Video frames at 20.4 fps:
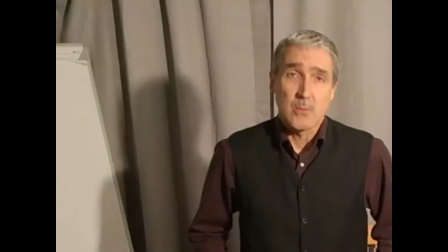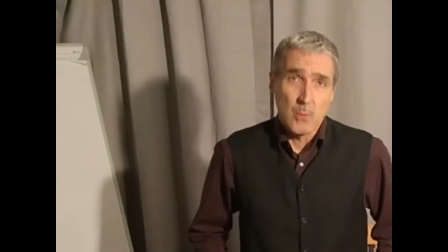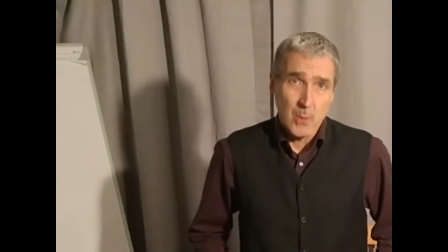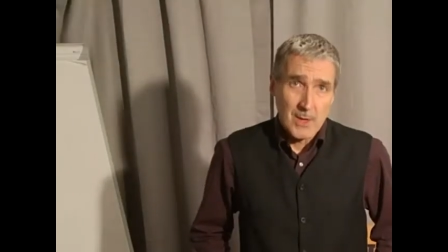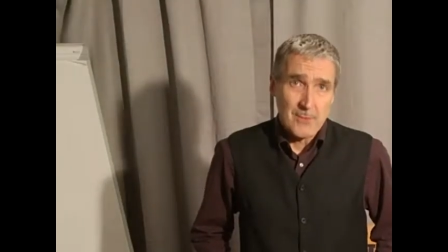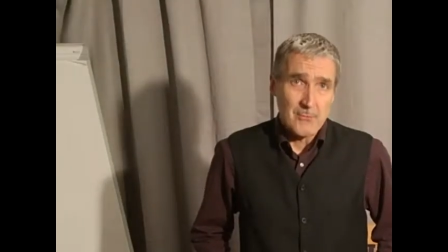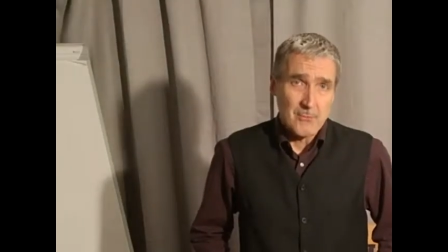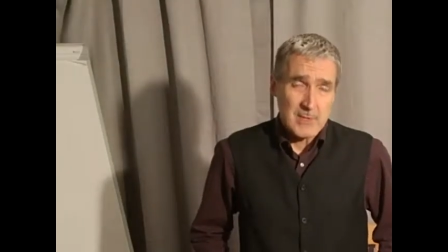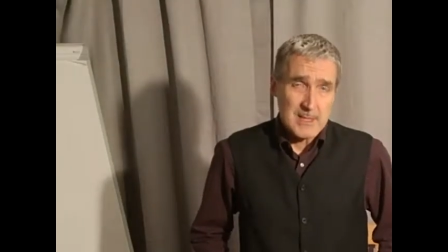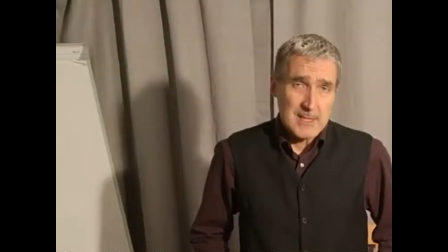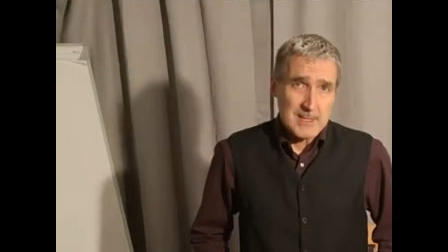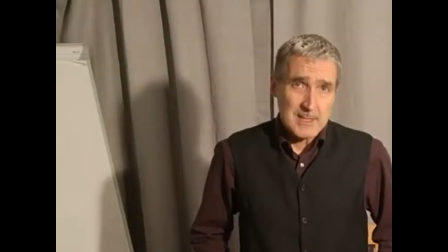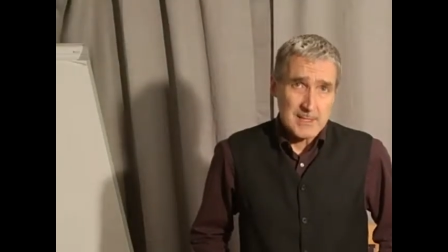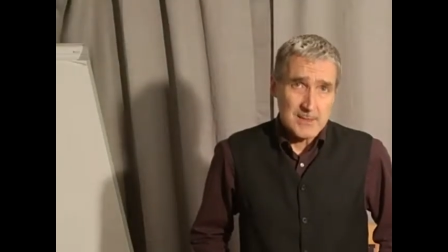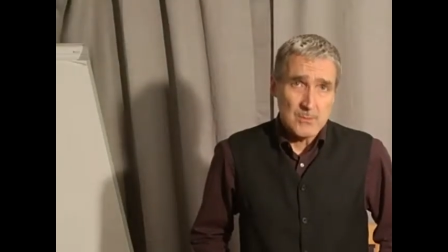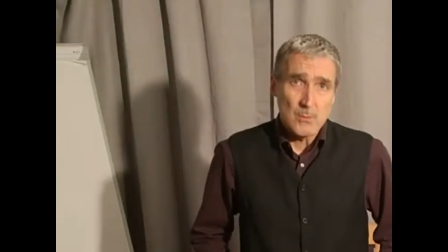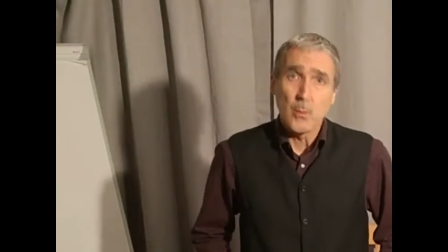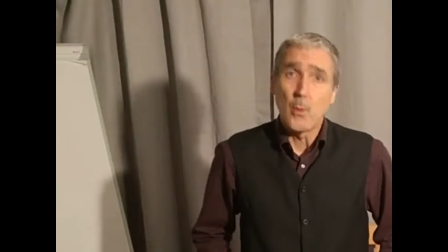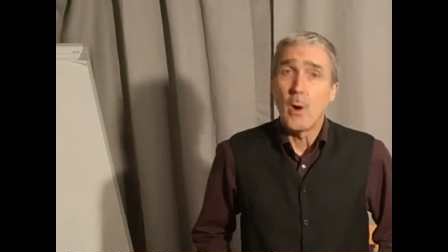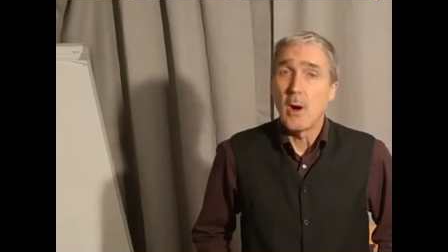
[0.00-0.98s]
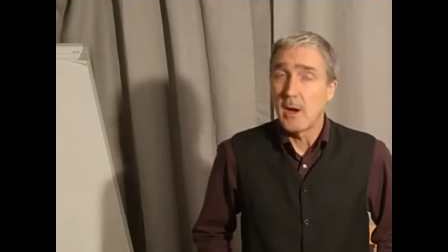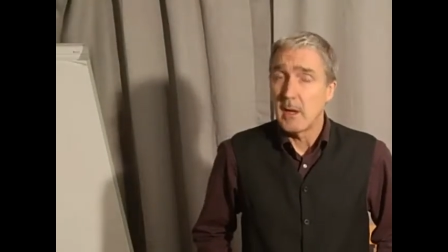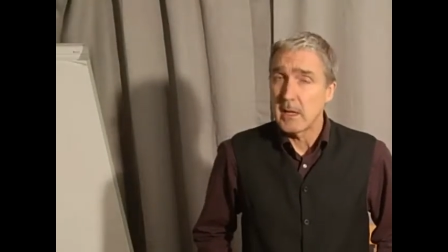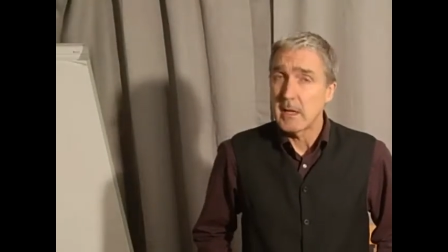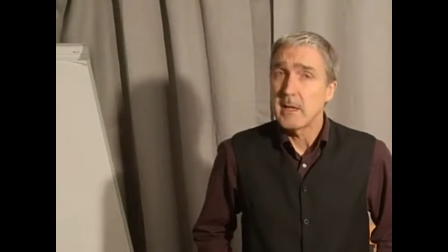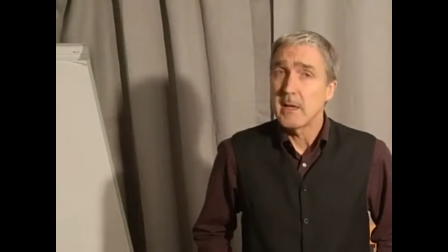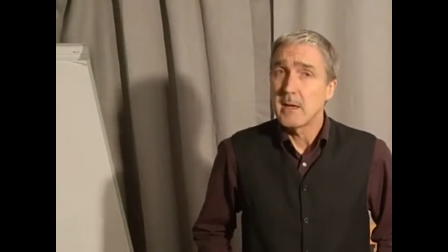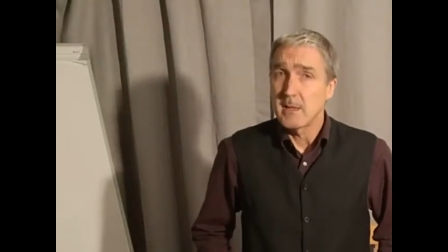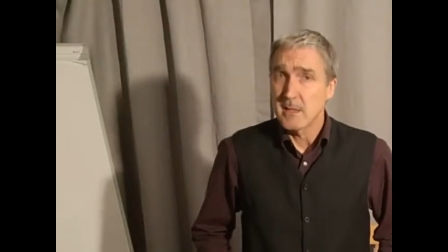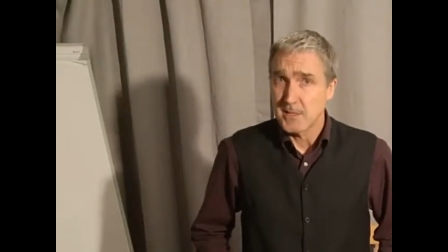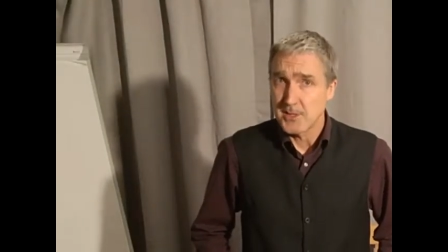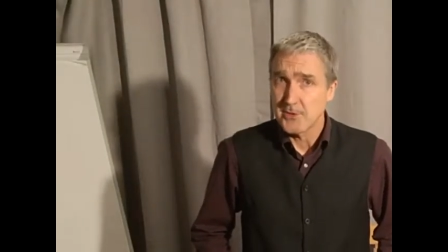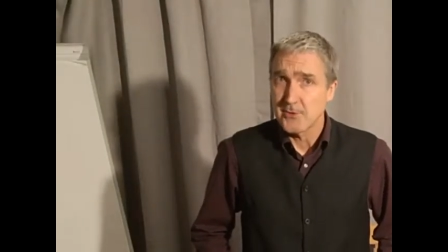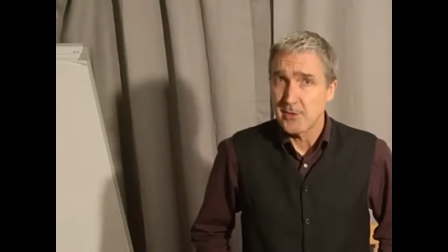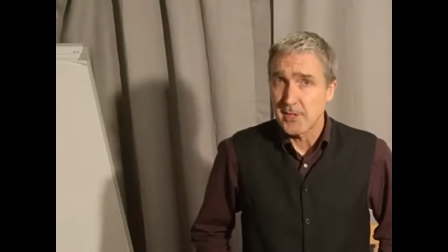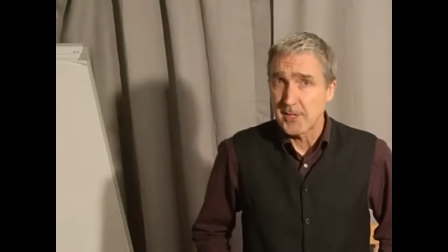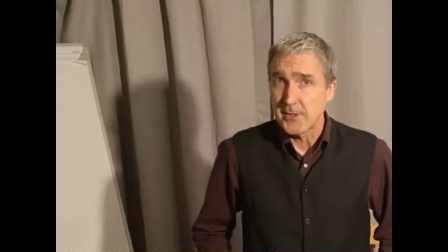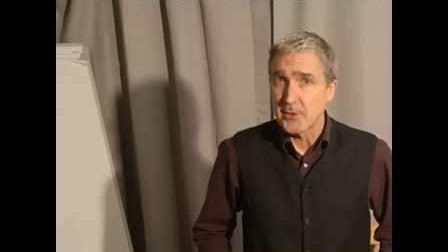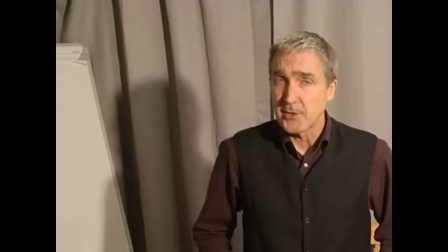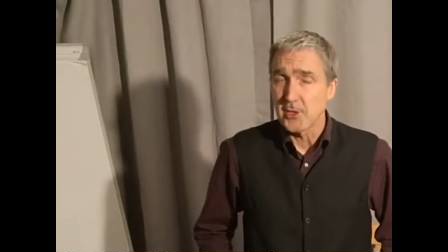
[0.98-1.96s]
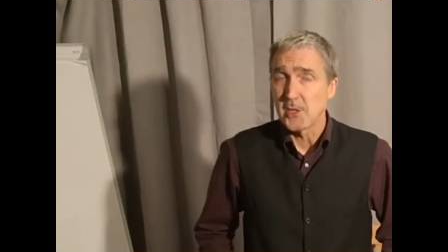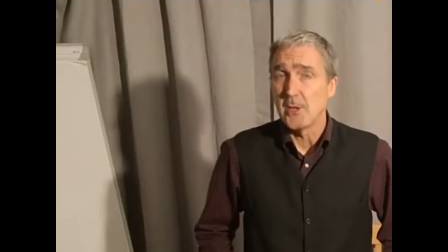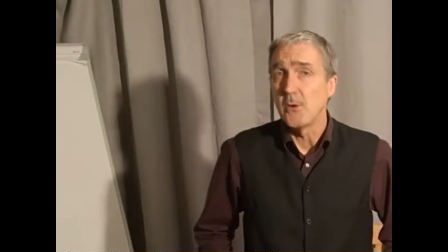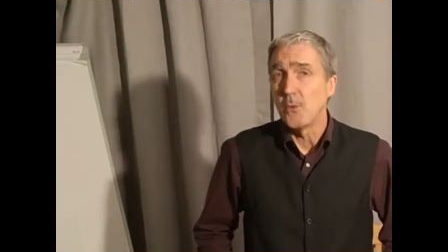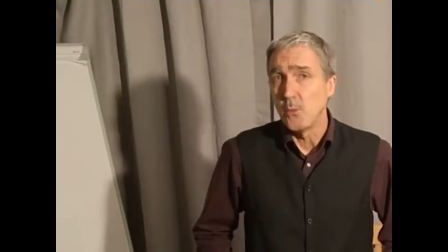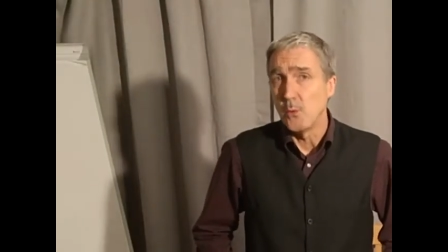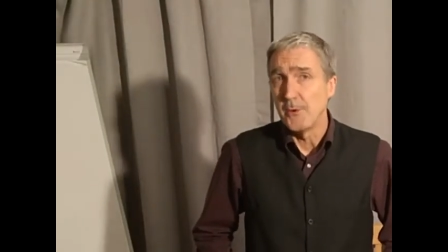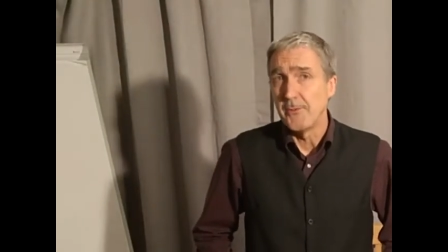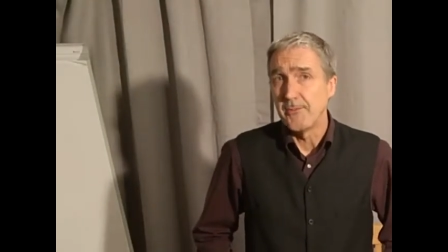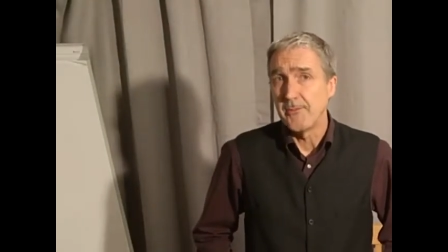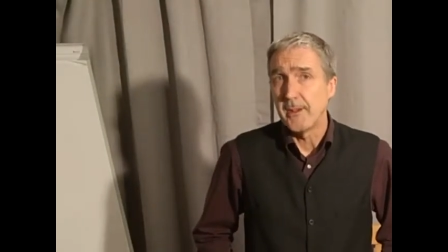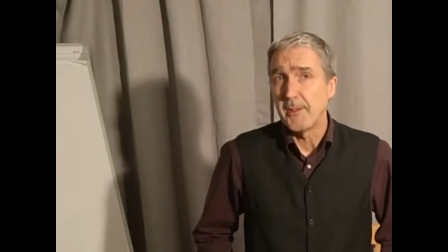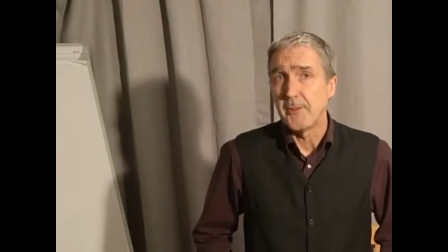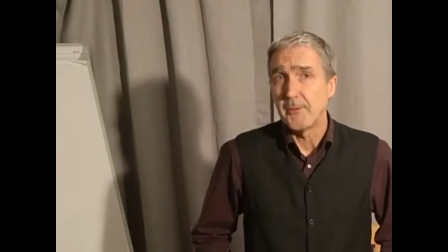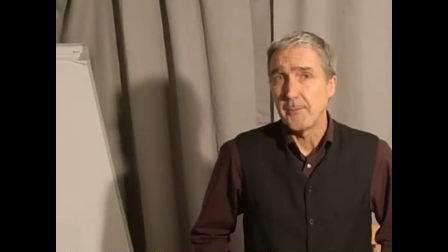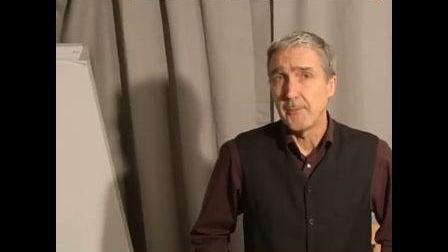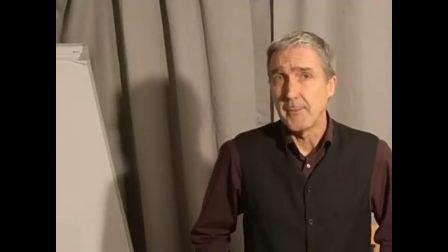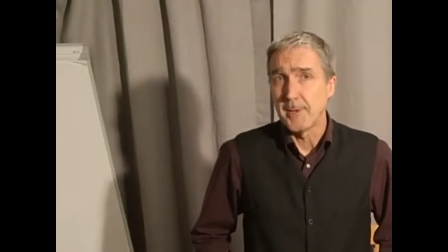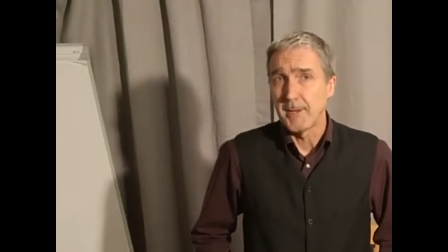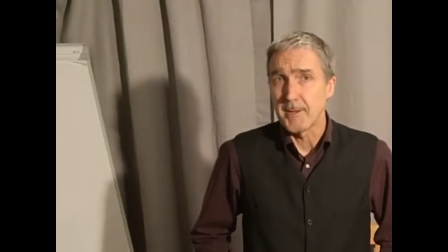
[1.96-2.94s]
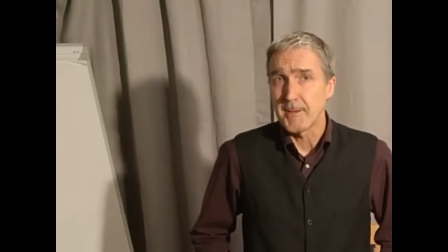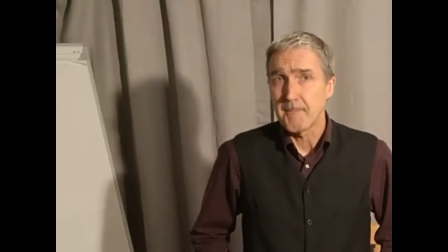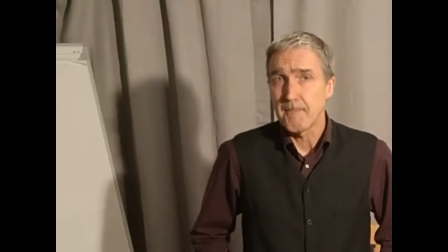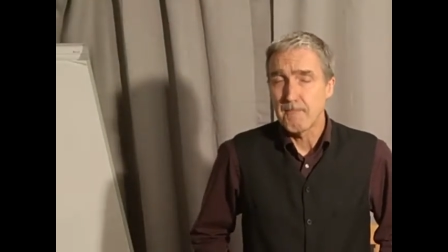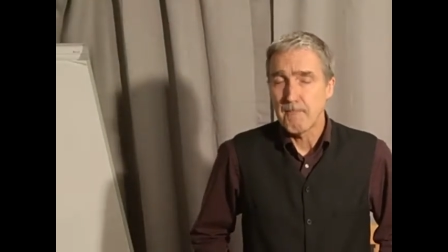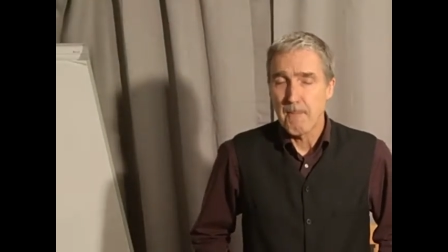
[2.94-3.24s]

one reason why a stranger would fund me.